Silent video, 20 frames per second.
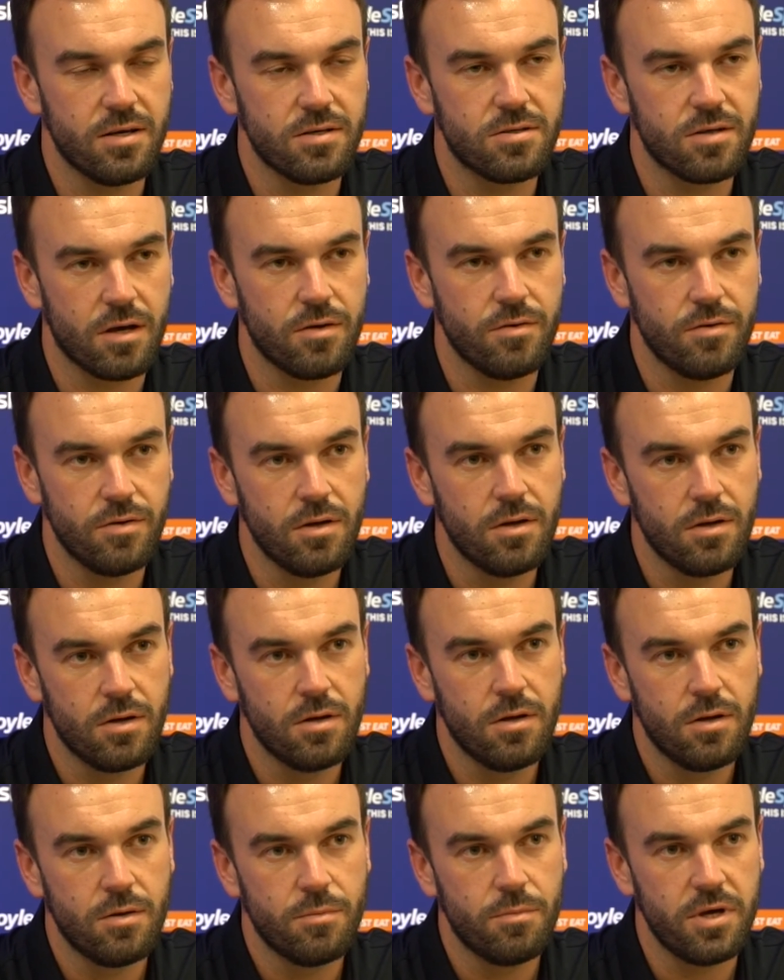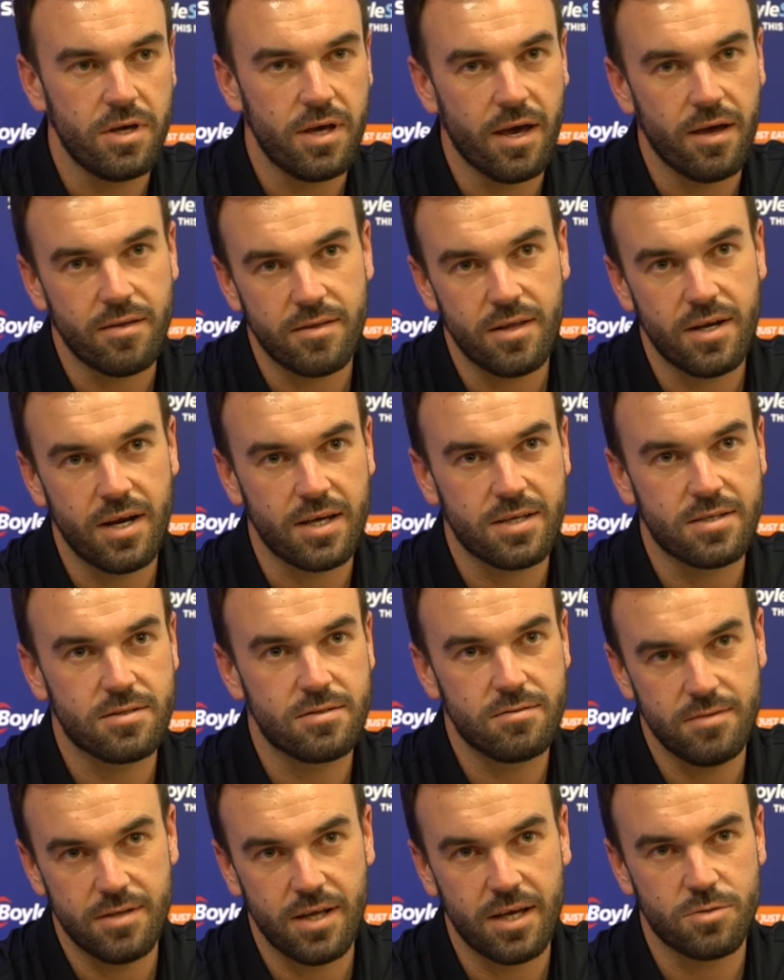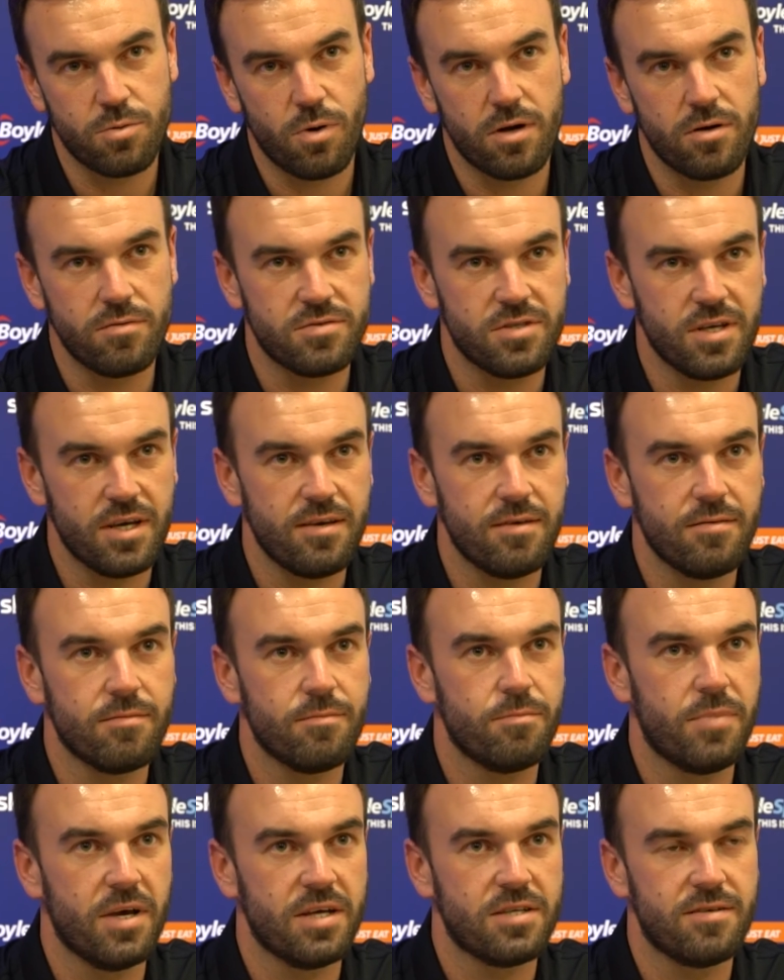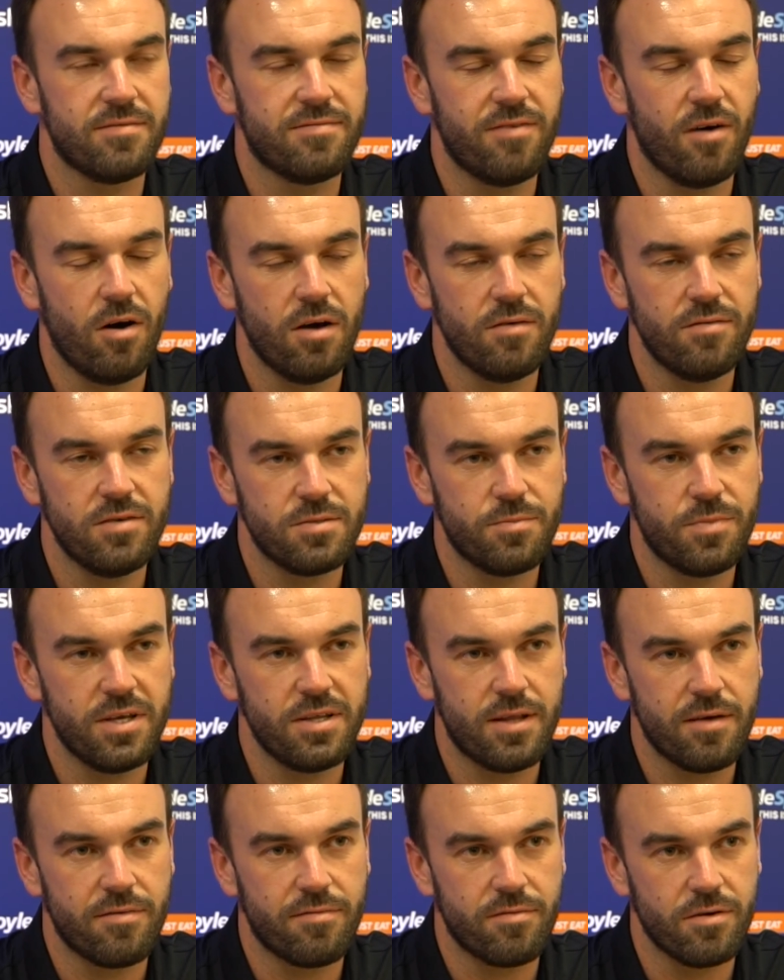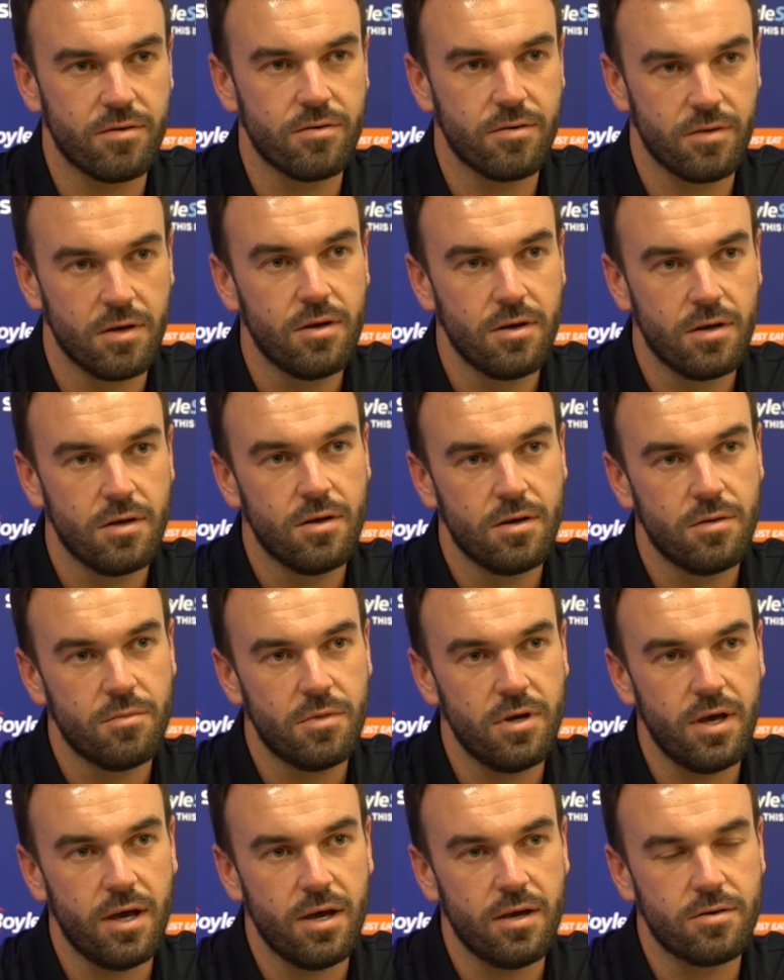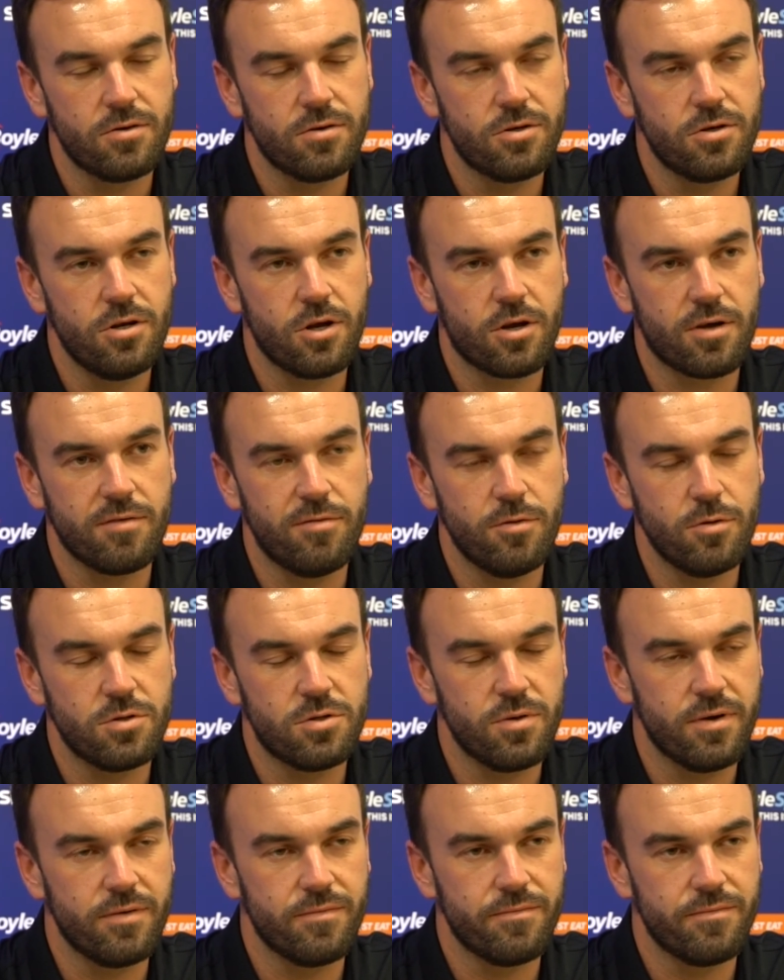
So, but yeah, the next one, obviously, best of five is a bit different. But yeah, looking forward to it.